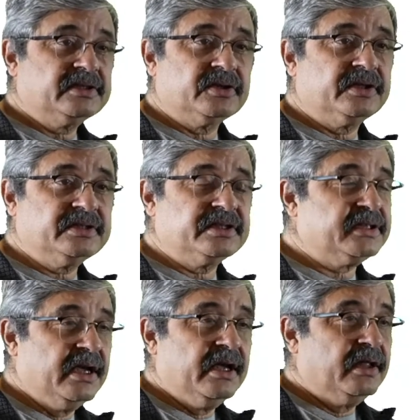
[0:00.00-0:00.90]
So this is
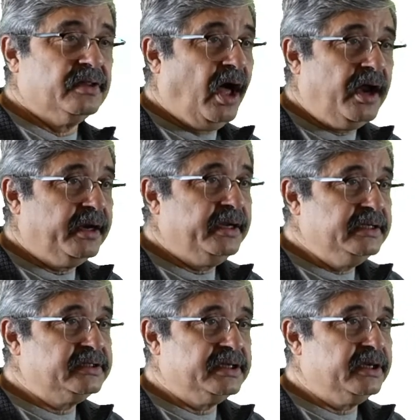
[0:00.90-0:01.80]
not an
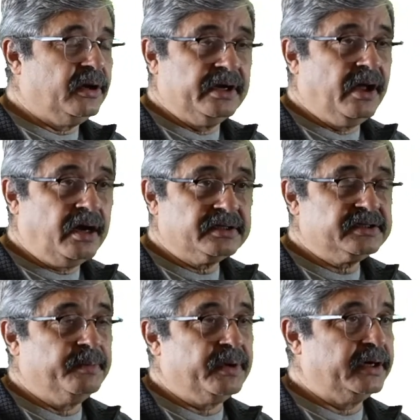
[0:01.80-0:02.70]
easy or not a
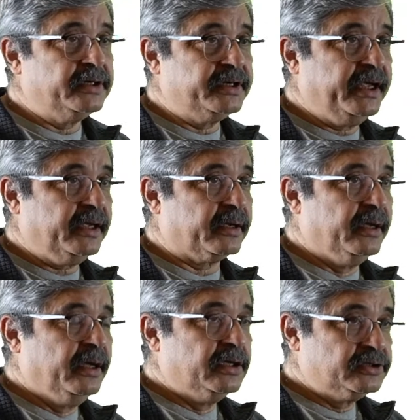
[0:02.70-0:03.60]
simple undertaking.
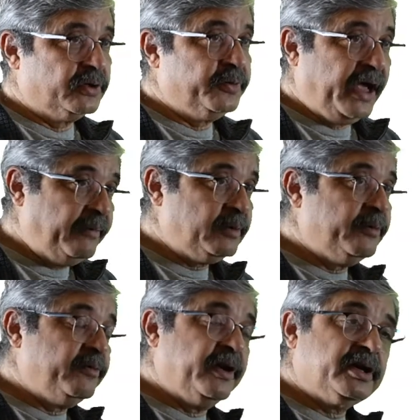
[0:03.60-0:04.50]
So you have to be
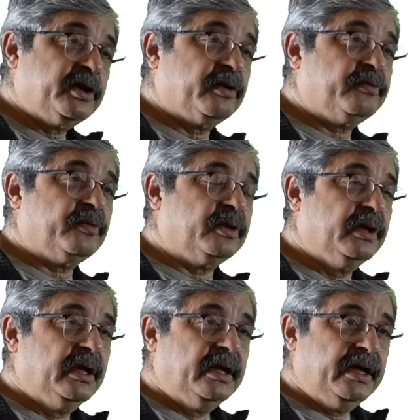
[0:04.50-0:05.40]
very careful
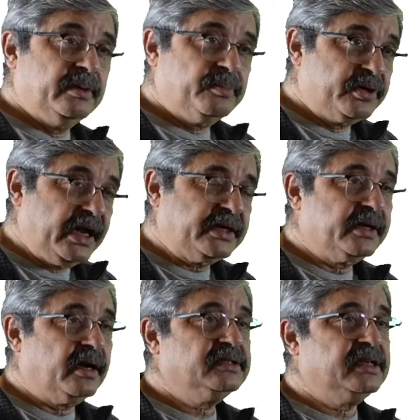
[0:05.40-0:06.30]
in protecting
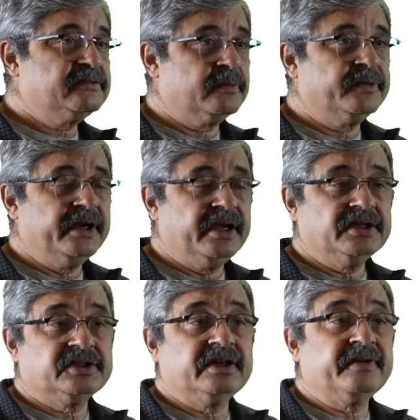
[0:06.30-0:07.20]
ourselves from
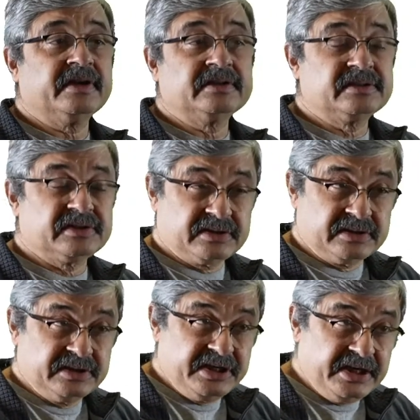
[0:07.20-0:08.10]
radiation, having a
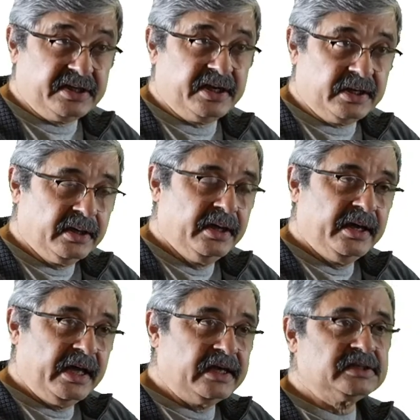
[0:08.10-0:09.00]
detailed
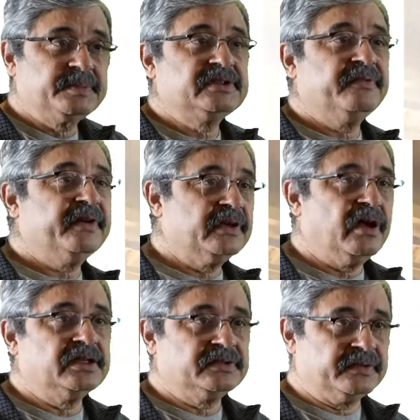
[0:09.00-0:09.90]
and a specific
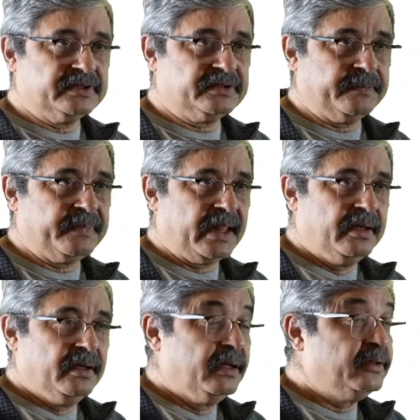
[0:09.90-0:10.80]
knowledge of this thing.
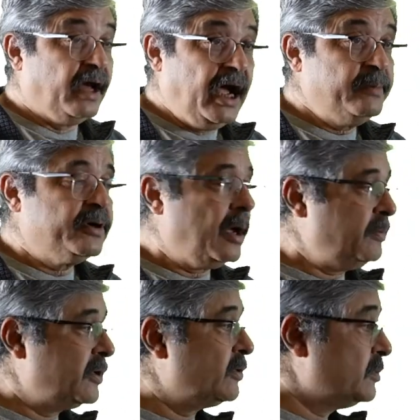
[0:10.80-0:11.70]
The hybrid
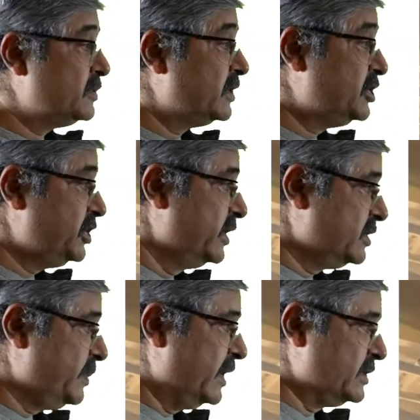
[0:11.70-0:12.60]
operating room is a shared
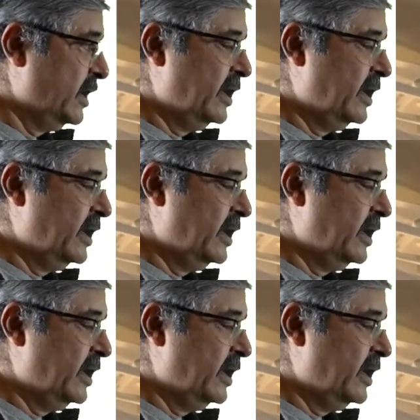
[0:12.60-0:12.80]
space.